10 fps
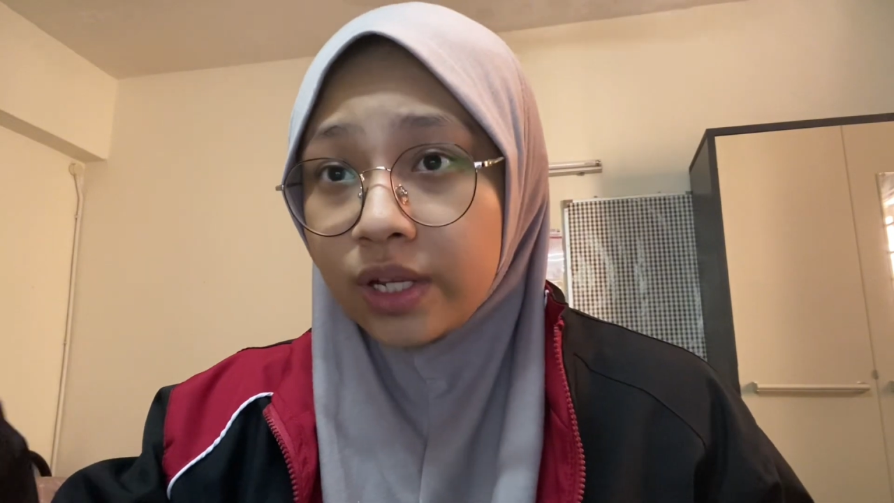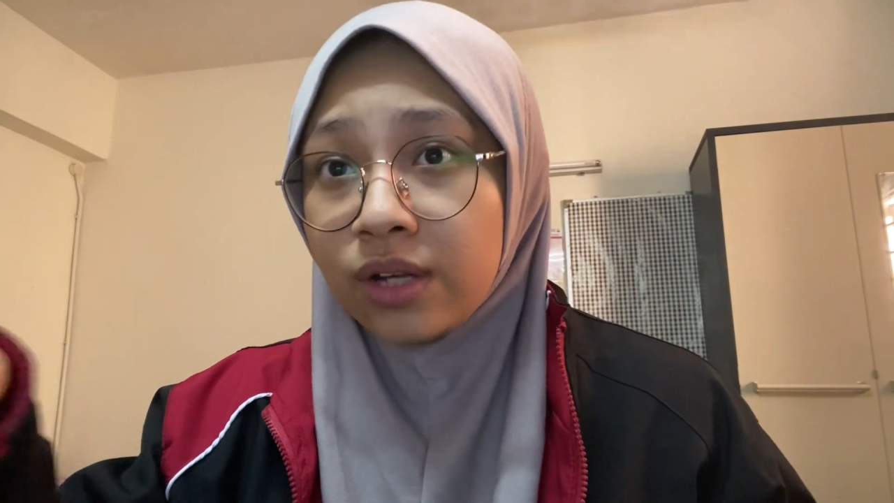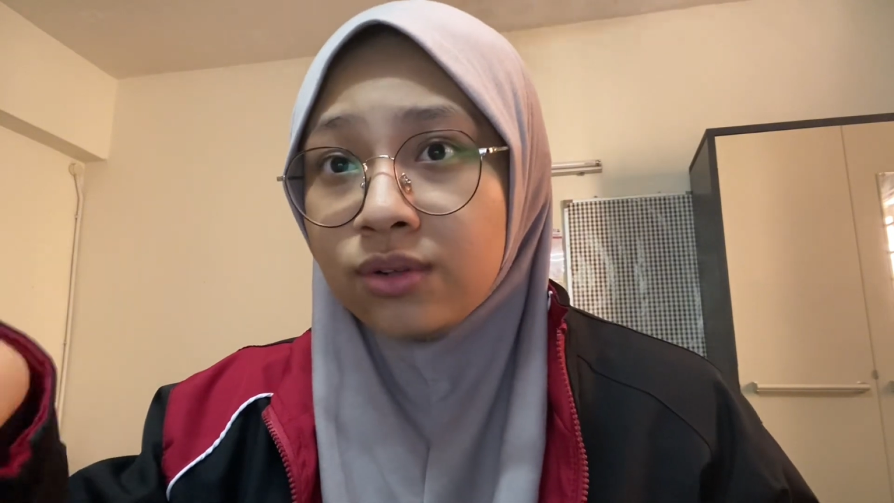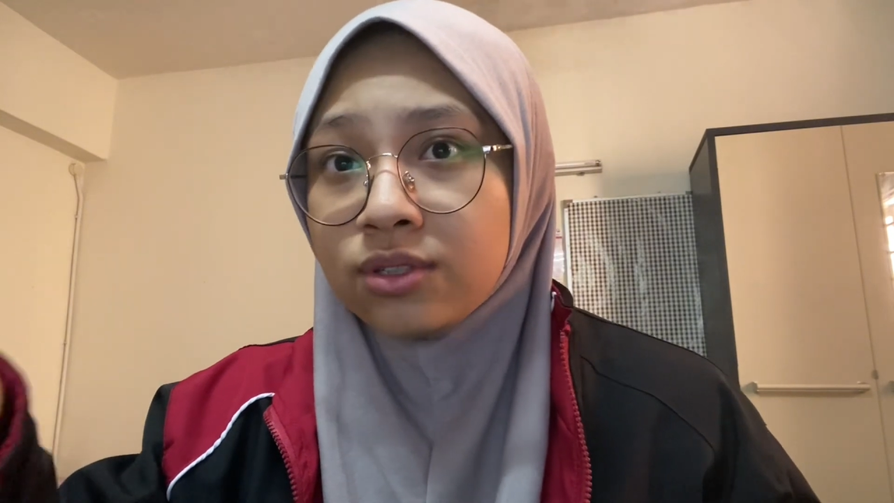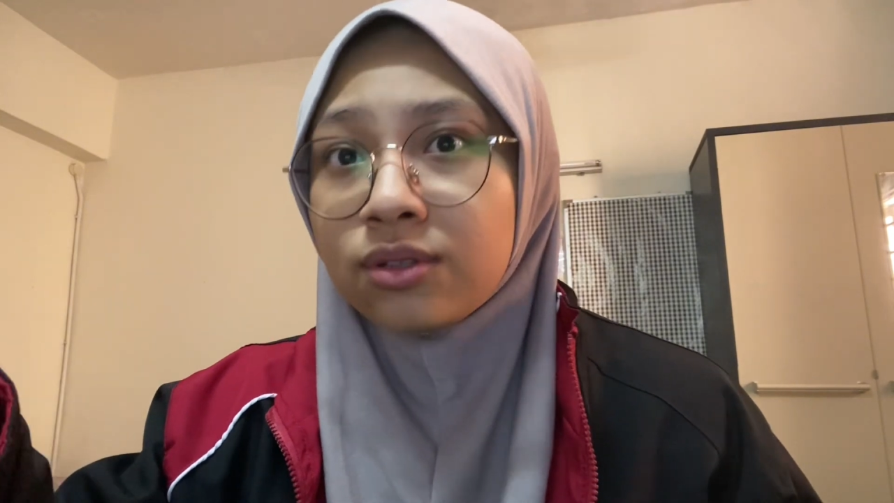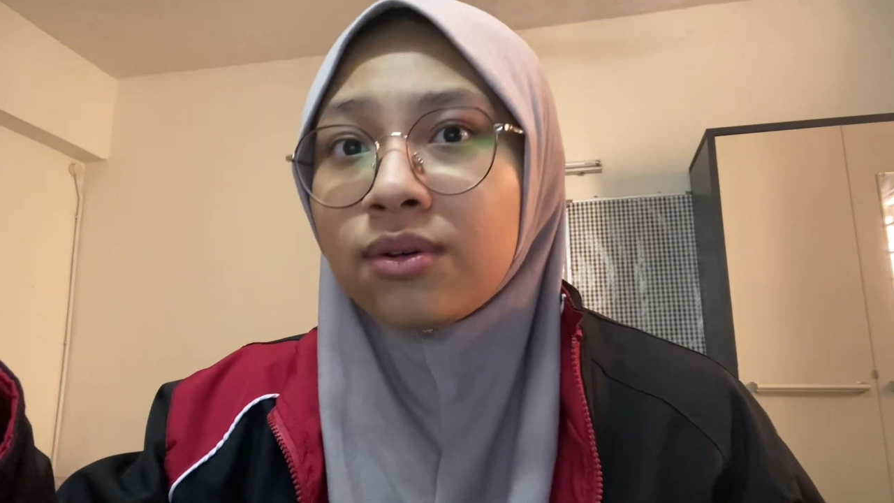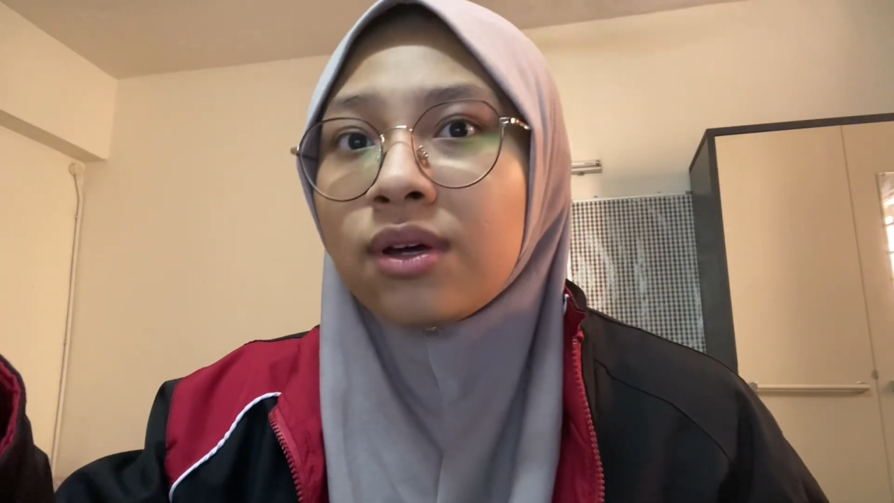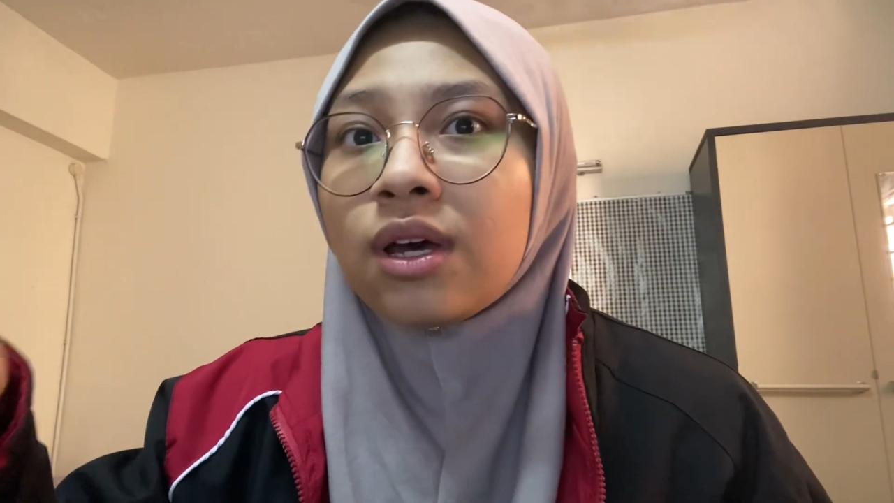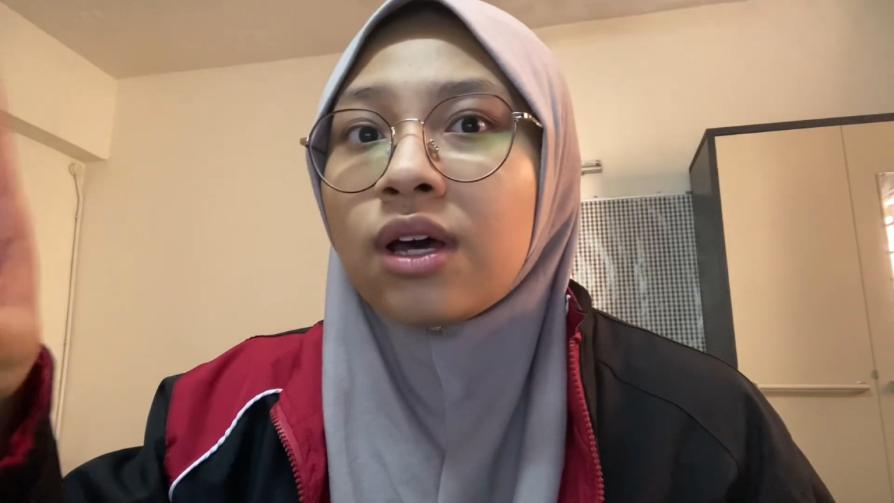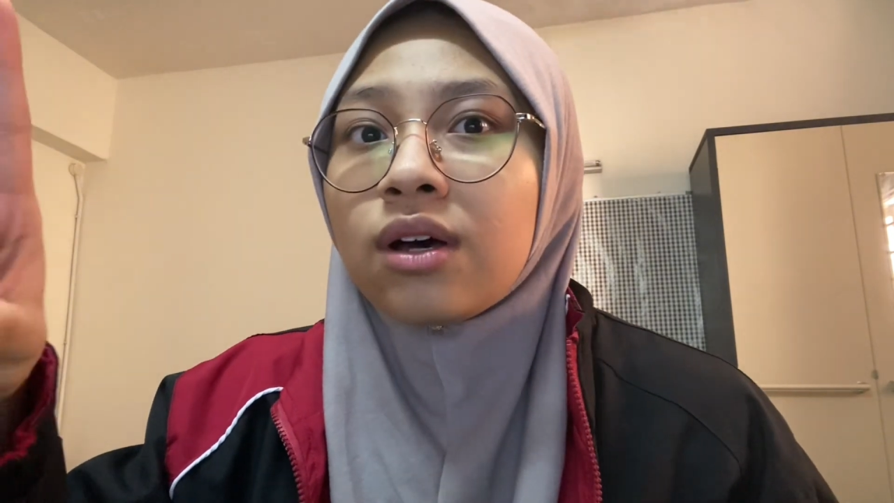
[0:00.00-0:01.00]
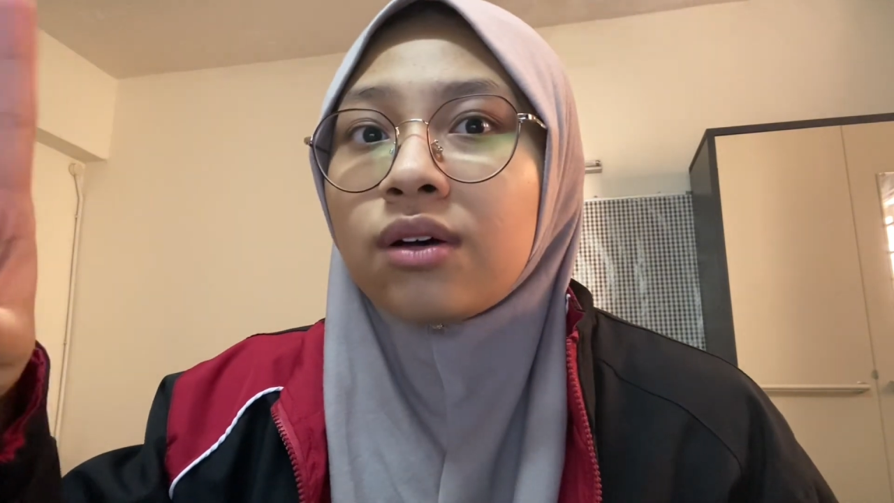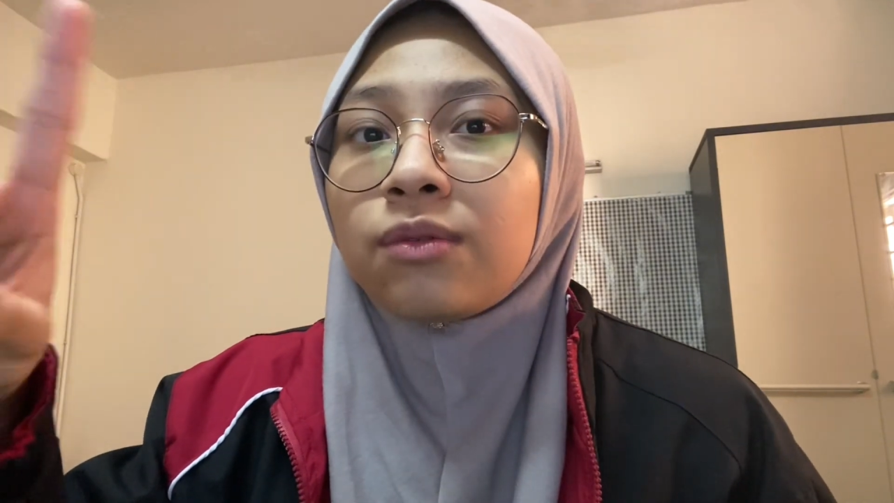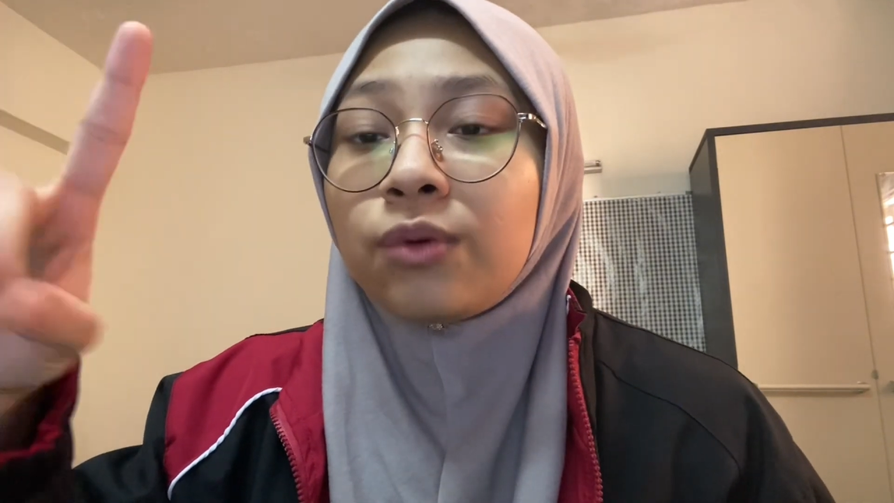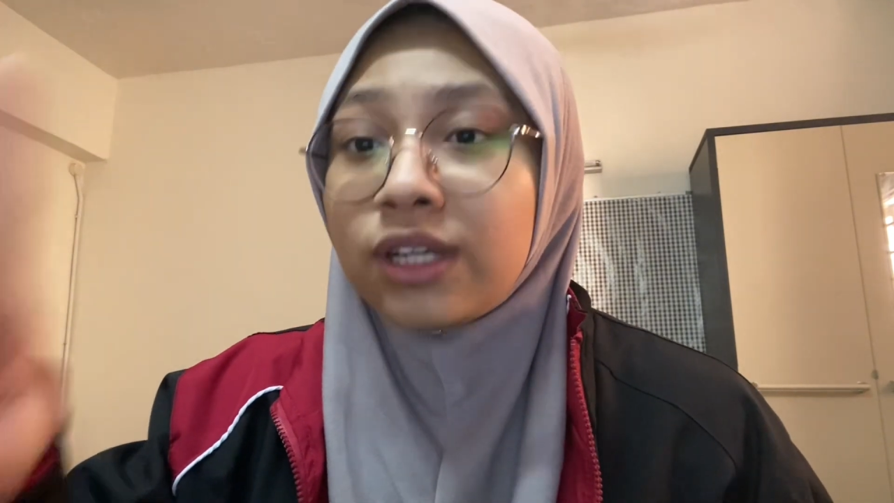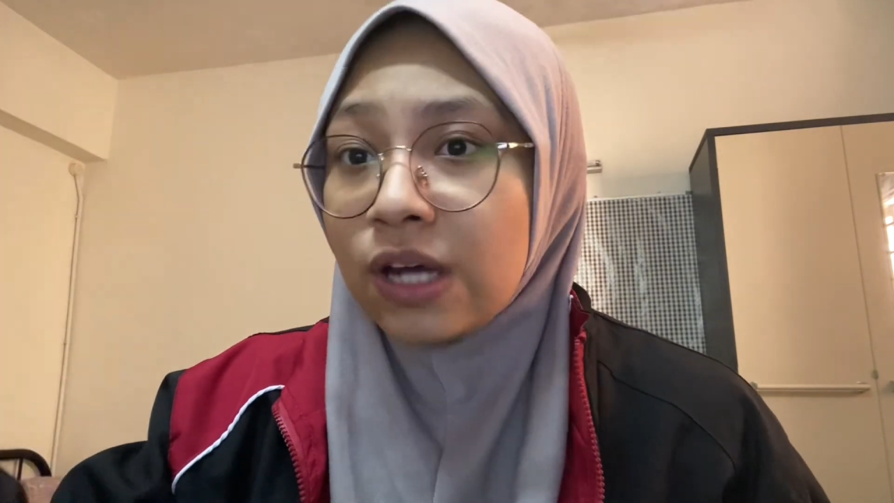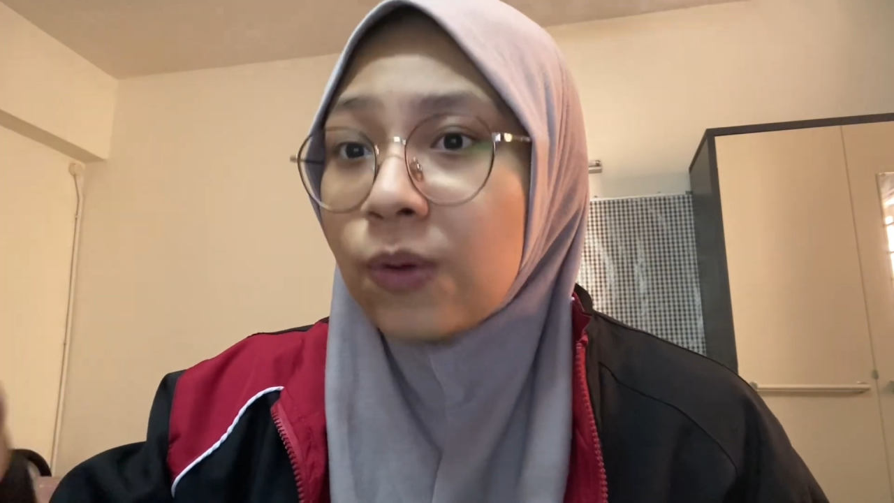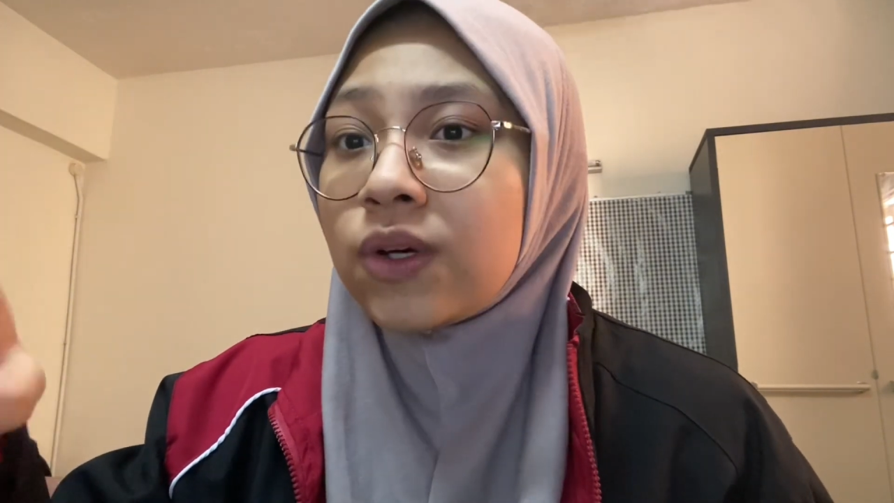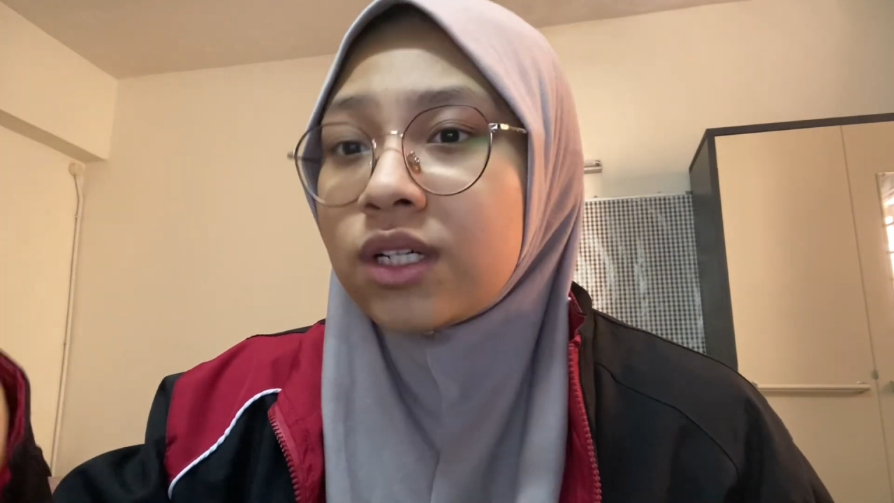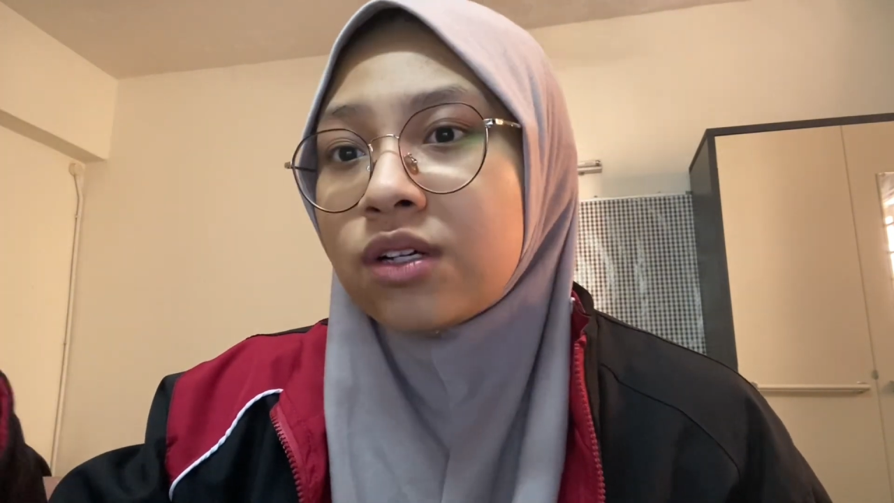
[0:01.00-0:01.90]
and also without her